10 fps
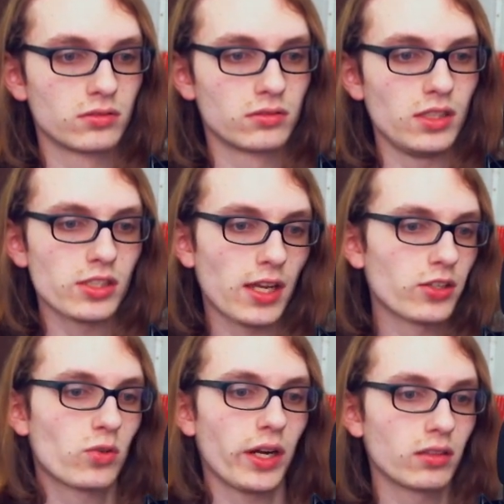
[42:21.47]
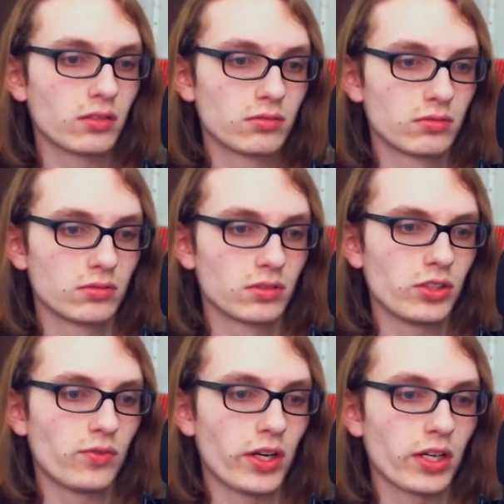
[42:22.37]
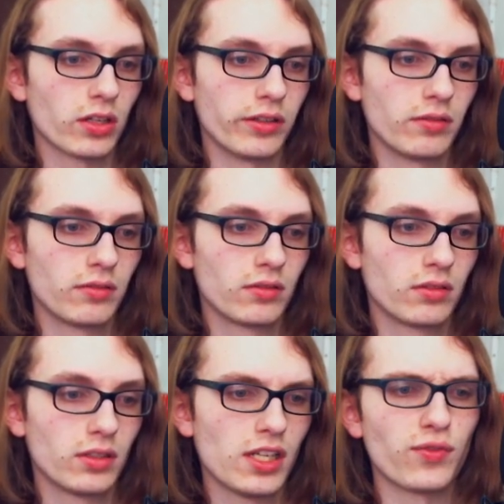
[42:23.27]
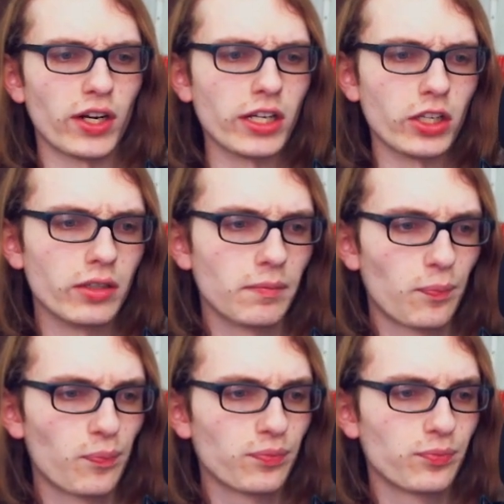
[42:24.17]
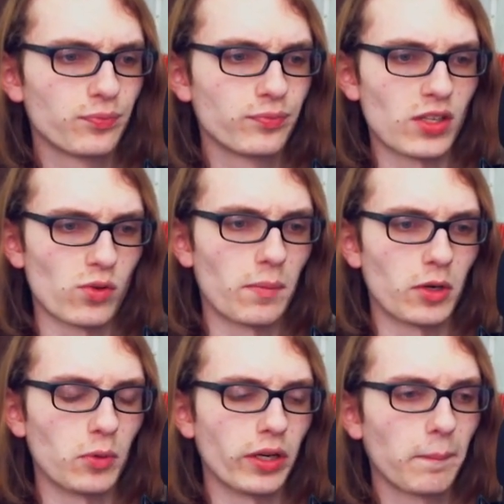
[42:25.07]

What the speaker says: Inside is great. This is very good. It's very good. That's where I'm going to put it.